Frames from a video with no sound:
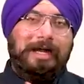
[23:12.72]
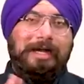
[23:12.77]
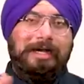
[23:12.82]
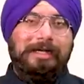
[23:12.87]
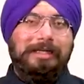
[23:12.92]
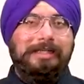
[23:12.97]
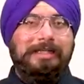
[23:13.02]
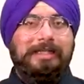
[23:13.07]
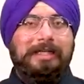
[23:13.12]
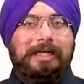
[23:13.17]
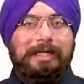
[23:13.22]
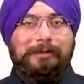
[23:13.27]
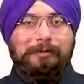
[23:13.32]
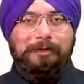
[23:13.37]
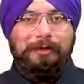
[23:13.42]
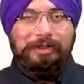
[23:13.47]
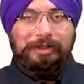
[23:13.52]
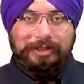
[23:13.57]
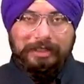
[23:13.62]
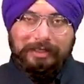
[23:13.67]
and
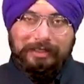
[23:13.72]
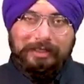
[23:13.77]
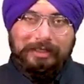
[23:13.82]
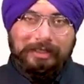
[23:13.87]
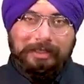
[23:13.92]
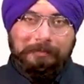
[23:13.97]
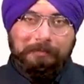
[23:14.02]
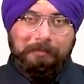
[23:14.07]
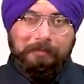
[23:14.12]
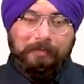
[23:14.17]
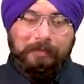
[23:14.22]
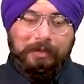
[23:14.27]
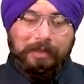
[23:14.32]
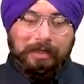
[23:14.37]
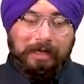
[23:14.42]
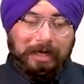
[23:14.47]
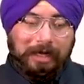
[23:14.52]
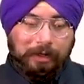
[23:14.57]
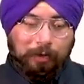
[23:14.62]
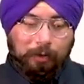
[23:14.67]
efficiently.
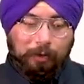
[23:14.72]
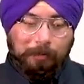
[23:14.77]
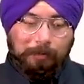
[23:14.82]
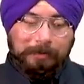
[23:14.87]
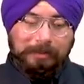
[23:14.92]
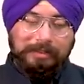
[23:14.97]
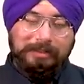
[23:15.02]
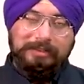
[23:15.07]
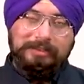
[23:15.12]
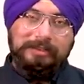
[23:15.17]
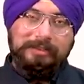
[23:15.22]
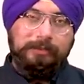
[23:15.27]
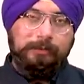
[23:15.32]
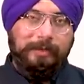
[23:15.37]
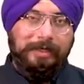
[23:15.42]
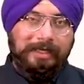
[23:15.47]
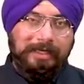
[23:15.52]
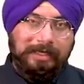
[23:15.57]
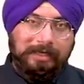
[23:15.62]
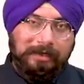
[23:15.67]
I hope this is
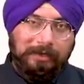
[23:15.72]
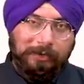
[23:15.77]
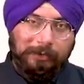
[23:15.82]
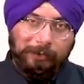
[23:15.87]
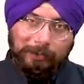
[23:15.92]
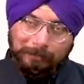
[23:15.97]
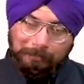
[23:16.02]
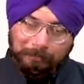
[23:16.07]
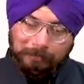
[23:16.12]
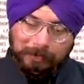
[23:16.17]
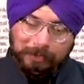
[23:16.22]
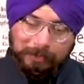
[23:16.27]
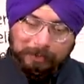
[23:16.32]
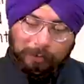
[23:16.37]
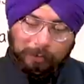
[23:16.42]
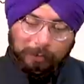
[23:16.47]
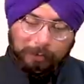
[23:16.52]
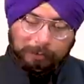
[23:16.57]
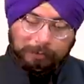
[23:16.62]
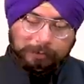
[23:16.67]
very clear to
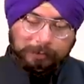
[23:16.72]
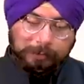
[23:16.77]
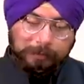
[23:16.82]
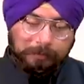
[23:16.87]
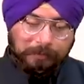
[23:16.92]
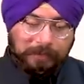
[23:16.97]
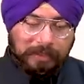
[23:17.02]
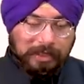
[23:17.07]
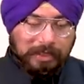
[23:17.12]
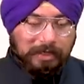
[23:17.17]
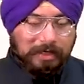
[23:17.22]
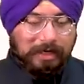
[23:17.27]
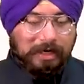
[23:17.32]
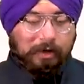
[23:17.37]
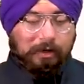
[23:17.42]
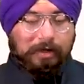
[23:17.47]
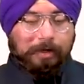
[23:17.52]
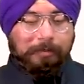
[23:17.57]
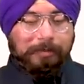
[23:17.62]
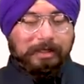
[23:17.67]
all of you. Now
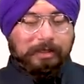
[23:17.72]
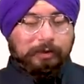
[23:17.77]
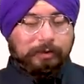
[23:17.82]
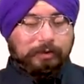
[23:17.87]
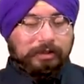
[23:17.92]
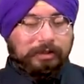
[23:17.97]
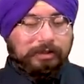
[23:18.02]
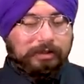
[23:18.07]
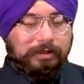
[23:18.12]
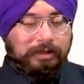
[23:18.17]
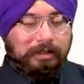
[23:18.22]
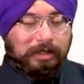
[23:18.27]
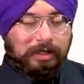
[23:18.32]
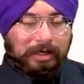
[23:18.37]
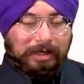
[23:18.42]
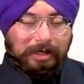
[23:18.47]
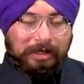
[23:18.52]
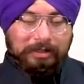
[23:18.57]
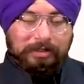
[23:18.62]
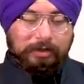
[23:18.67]
coming to the
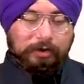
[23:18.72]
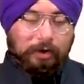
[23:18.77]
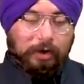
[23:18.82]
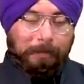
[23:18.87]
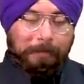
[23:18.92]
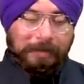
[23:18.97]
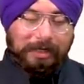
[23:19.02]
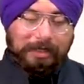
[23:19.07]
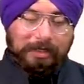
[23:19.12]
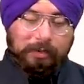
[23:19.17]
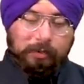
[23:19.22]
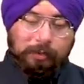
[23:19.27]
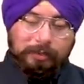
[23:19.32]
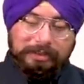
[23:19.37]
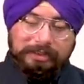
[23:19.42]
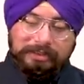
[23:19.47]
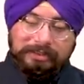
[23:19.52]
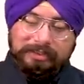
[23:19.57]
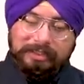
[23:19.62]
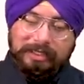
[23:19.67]
another topic
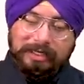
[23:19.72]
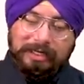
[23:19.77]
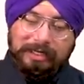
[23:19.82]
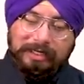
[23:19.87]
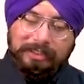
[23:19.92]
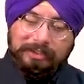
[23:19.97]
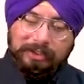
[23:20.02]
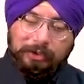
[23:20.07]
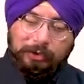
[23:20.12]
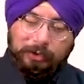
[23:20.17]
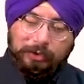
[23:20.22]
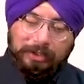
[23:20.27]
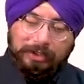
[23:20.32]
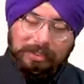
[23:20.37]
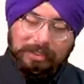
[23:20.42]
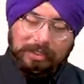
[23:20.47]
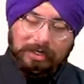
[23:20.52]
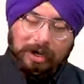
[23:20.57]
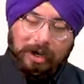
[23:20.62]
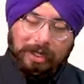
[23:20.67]
which is related to the
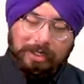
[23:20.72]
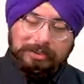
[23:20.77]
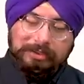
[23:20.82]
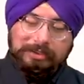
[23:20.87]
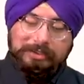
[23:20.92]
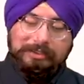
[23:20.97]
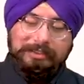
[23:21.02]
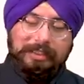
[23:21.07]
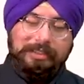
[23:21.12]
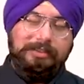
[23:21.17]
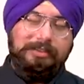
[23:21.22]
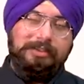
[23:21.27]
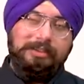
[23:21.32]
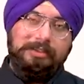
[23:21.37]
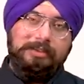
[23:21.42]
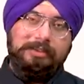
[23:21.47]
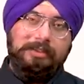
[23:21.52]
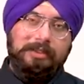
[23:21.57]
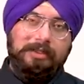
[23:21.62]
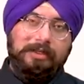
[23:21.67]
caste
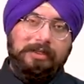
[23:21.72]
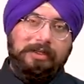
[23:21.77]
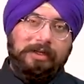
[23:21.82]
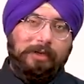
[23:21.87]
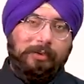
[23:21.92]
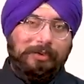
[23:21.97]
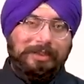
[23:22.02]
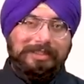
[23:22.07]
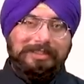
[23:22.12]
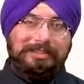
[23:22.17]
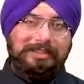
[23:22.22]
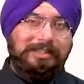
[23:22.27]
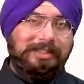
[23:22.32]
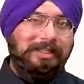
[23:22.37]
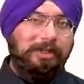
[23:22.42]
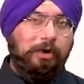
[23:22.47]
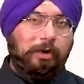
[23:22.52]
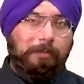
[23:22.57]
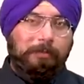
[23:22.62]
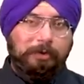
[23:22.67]
census. Now
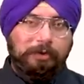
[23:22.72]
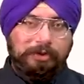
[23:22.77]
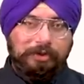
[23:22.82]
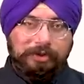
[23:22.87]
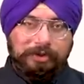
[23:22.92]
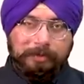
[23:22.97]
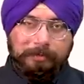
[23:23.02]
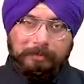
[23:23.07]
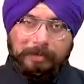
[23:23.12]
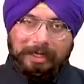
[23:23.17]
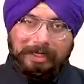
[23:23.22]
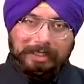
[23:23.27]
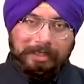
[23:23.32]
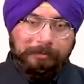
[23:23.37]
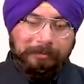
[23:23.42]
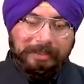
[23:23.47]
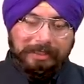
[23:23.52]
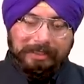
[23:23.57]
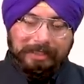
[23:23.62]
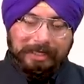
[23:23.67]
recently opposition party
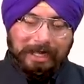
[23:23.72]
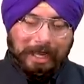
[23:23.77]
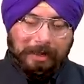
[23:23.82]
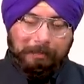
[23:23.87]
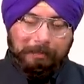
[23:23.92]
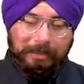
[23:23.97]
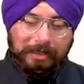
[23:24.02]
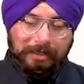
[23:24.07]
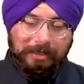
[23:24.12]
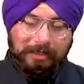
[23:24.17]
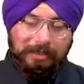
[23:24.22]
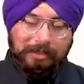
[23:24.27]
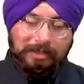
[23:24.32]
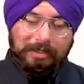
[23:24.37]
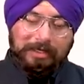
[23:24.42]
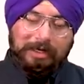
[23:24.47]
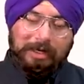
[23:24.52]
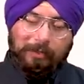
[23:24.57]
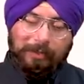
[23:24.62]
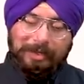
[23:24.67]
meeting happened.
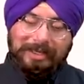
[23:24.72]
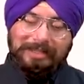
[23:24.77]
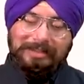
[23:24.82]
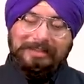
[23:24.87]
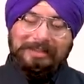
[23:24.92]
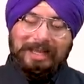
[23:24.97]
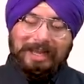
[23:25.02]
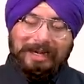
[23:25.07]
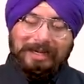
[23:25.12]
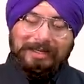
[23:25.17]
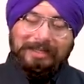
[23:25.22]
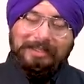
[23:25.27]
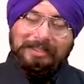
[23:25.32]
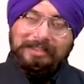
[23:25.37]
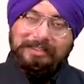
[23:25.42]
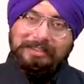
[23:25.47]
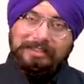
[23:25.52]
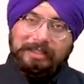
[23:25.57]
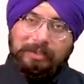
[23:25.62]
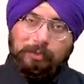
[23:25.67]
Now in that
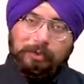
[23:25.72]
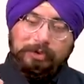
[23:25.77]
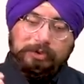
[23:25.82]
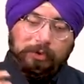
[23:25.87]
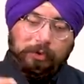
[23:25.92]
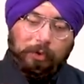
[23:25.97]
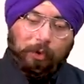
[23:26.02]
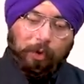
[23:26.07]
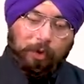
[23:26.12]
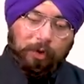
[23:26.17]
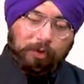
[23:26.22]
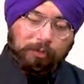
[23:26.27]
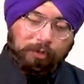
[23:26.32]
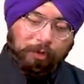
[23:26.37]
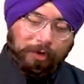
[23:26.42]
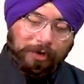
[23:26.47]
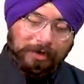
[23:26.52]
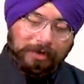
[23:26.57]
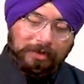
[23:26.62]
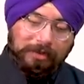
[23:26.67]
there was a call
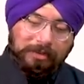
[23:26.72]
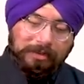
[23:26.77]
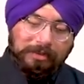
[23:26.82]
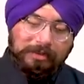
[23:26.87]
for